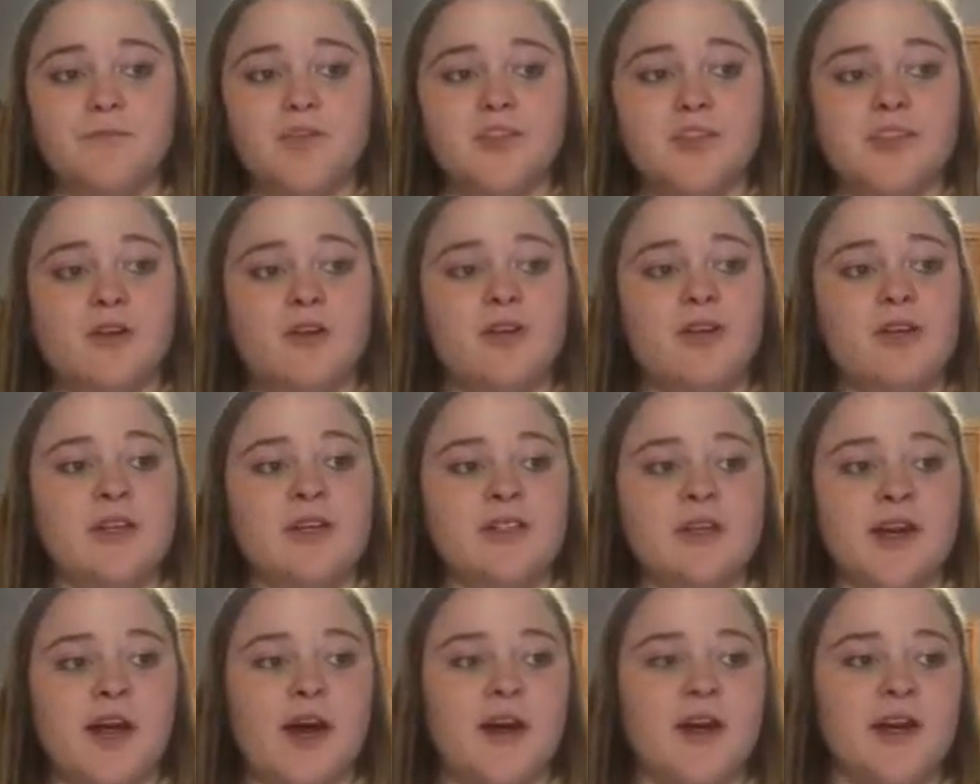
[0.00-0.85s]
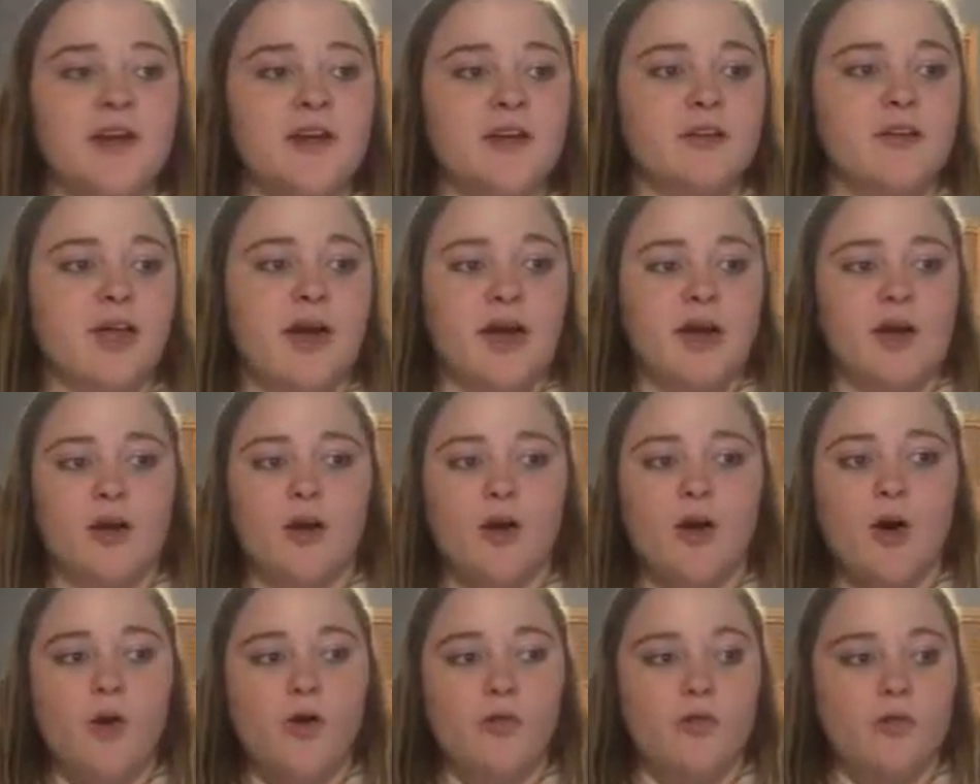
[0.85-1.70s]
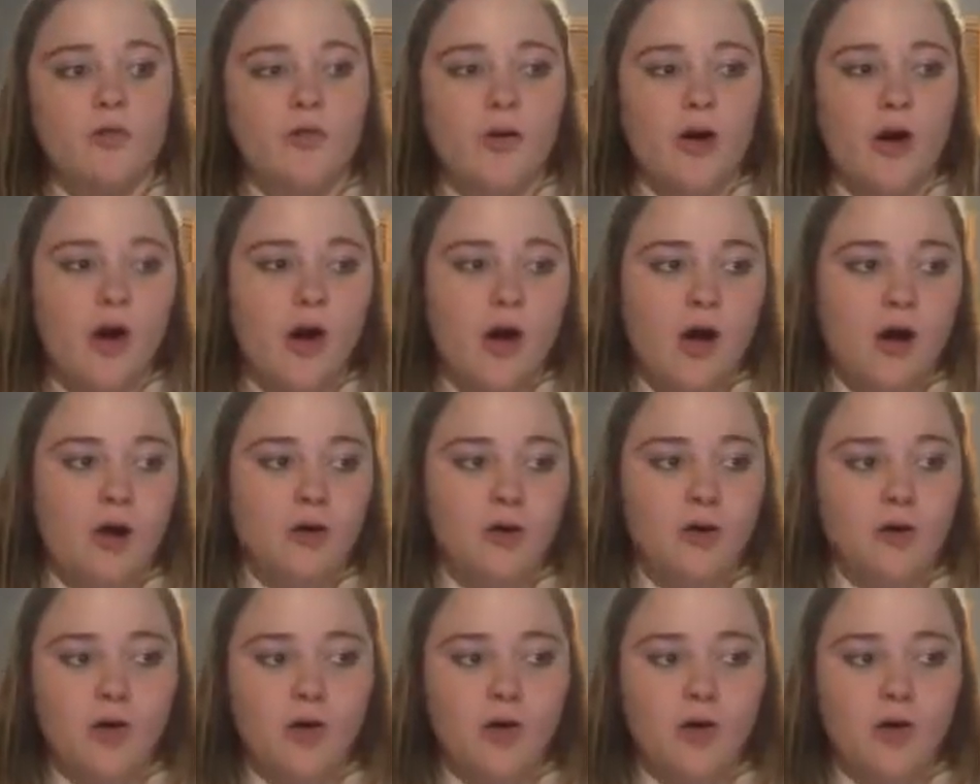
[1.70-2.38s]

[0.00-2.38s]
So the entire like overall